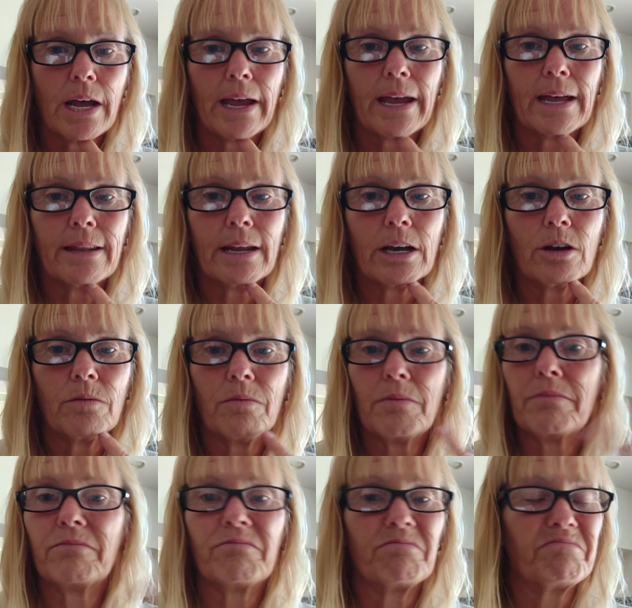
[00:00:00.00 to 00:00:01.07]
And they could have
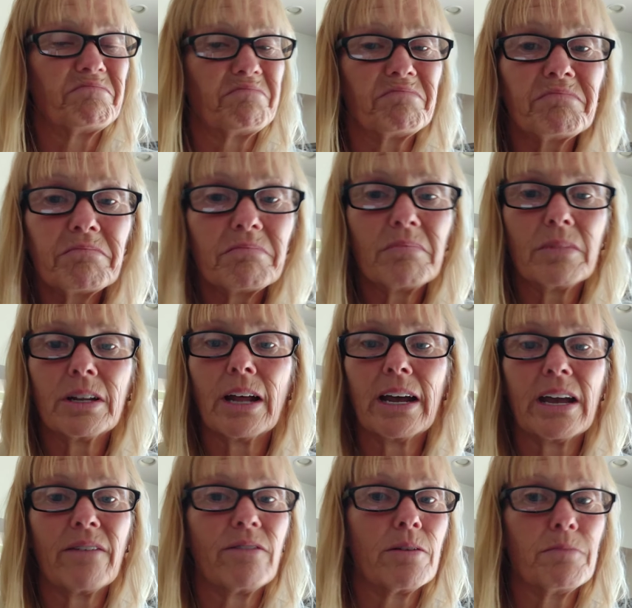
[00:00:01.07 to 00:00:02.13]
been,
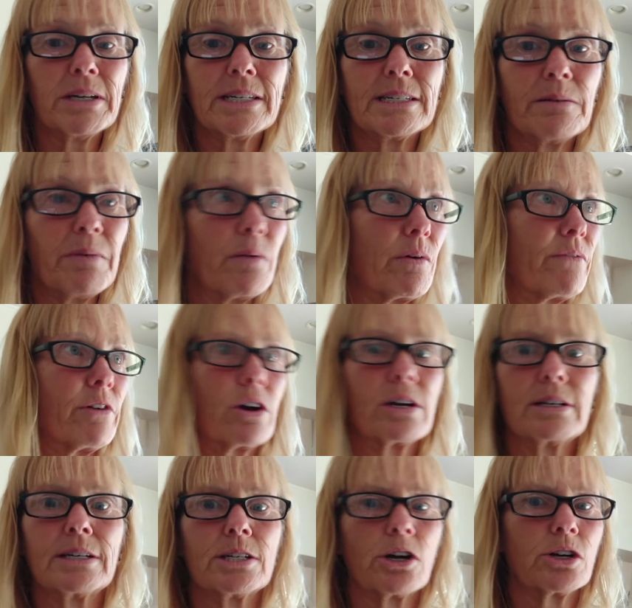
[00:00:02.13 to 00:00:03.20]
like if the Mississippi River
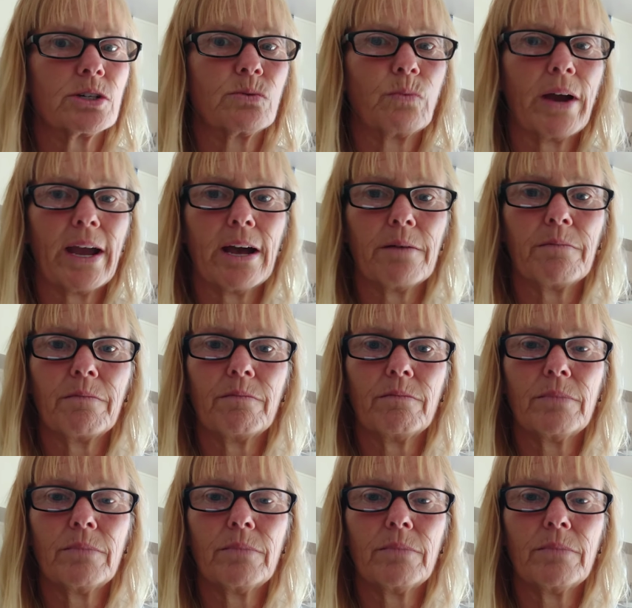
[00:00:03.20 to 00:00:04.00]
starts way up,